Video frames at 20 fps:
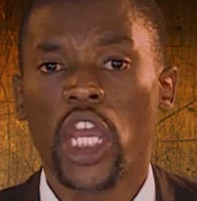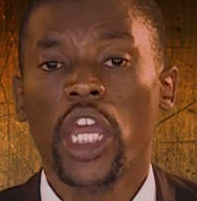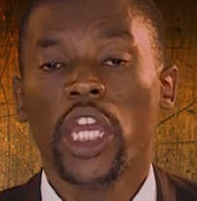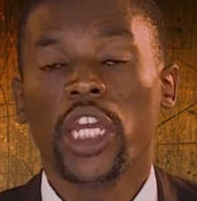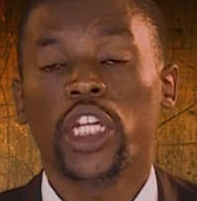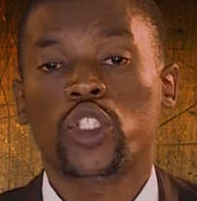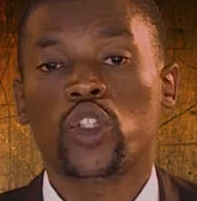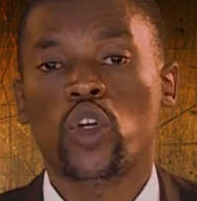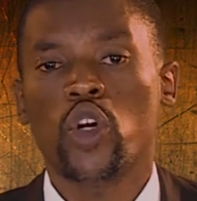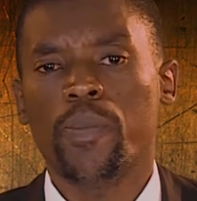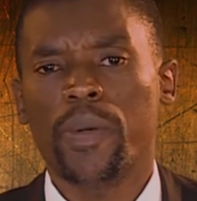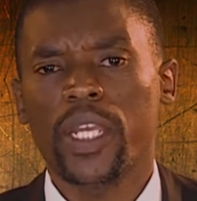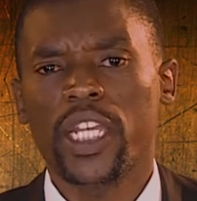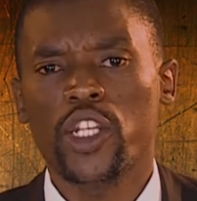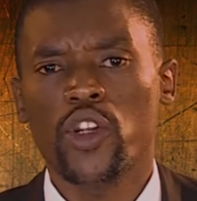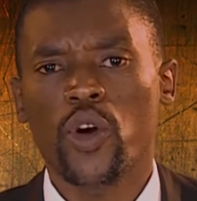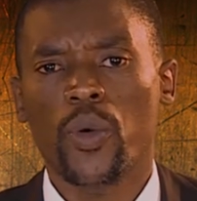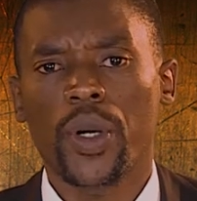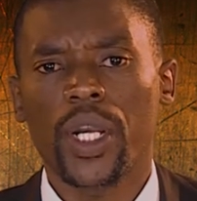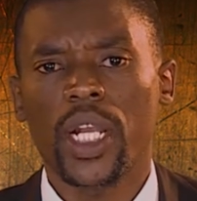it could be in
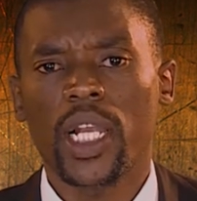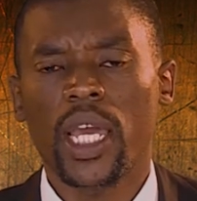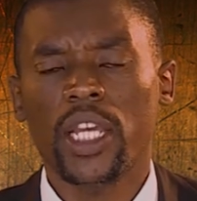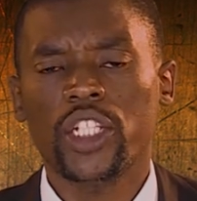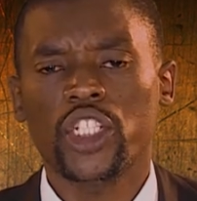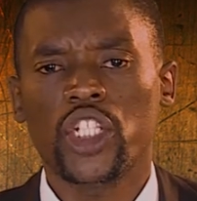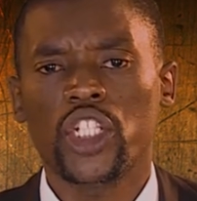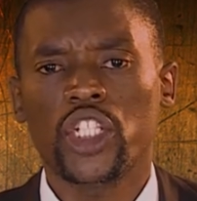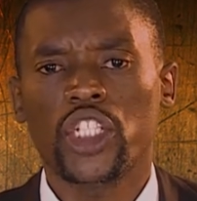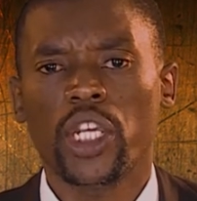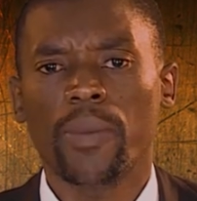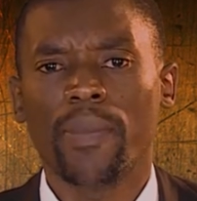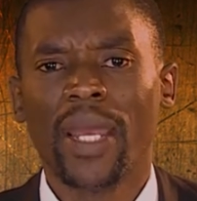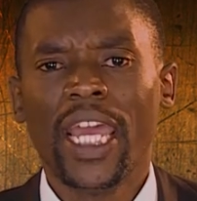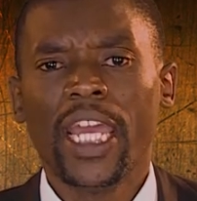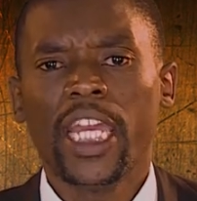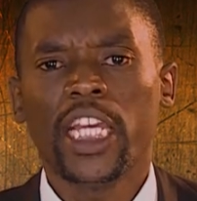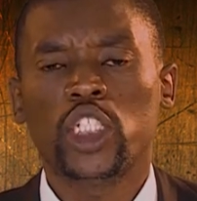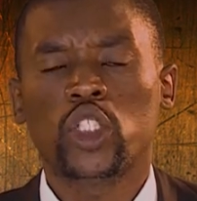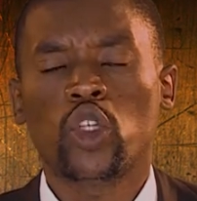your relationship,
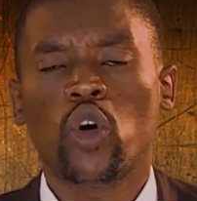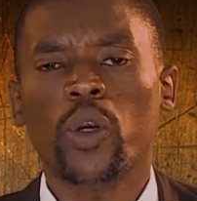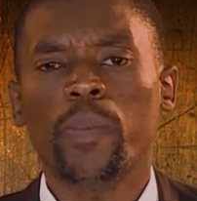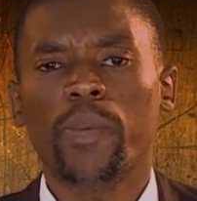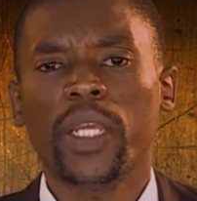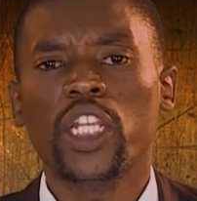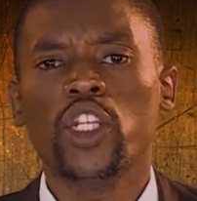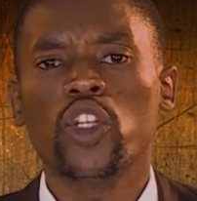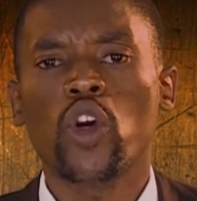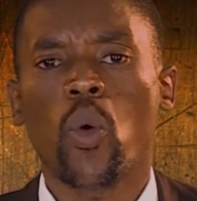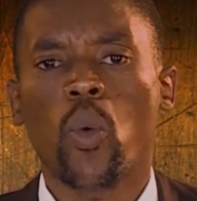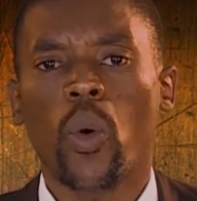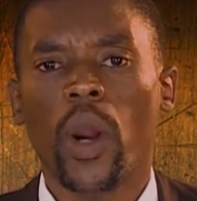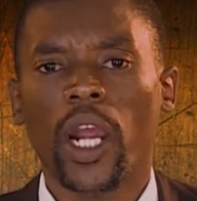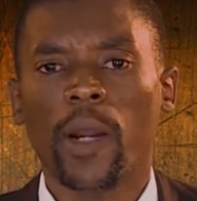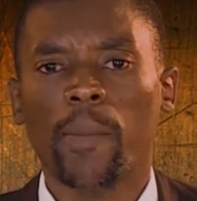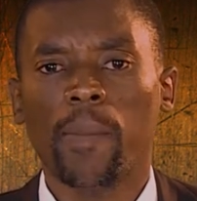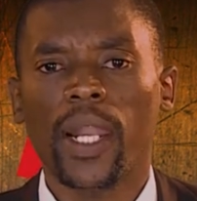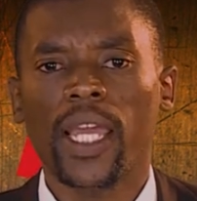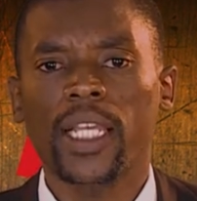it could be in your
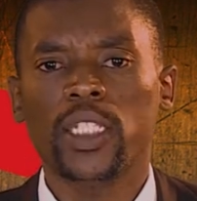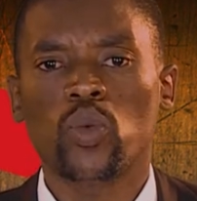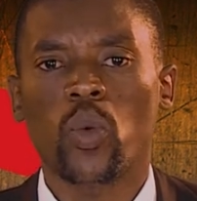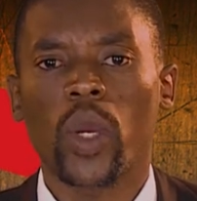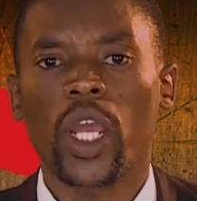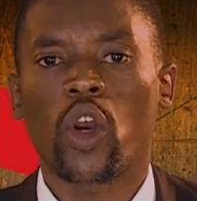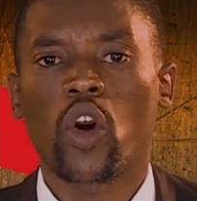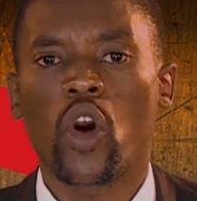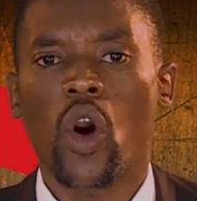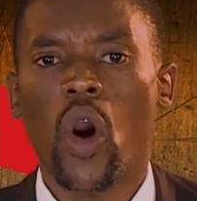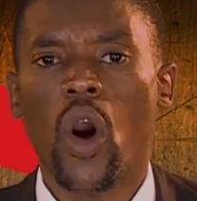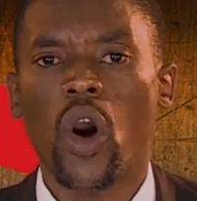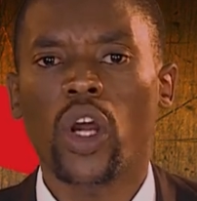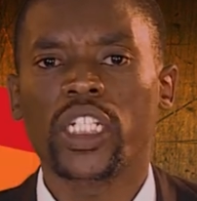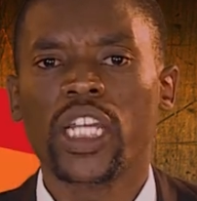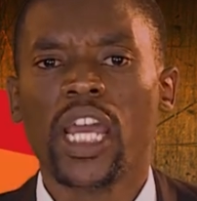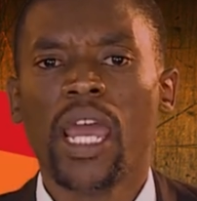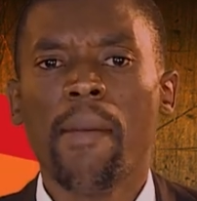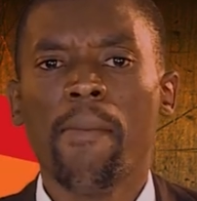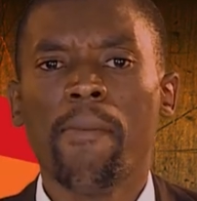workplace where
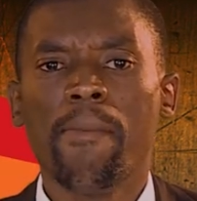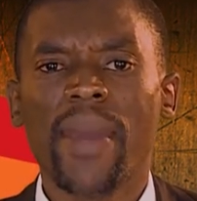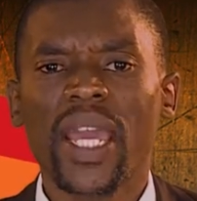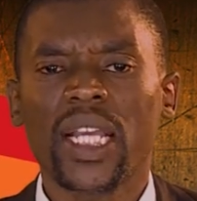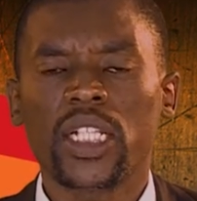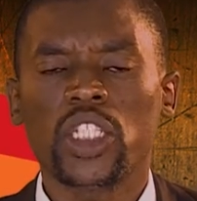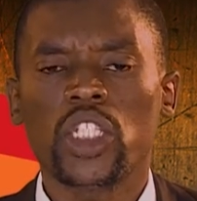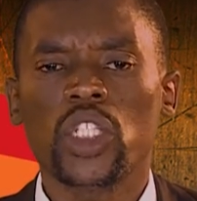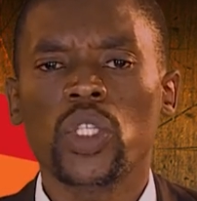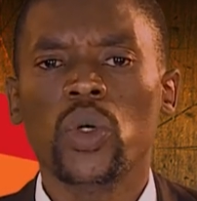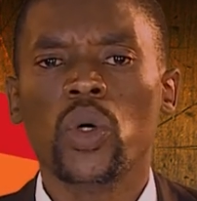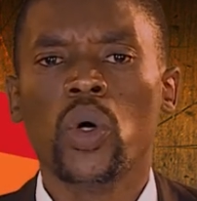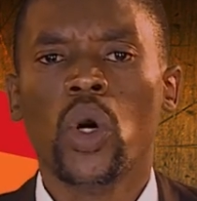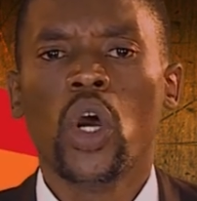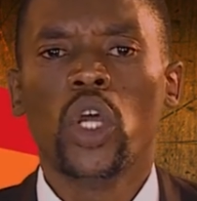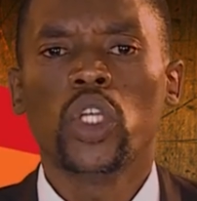God makes you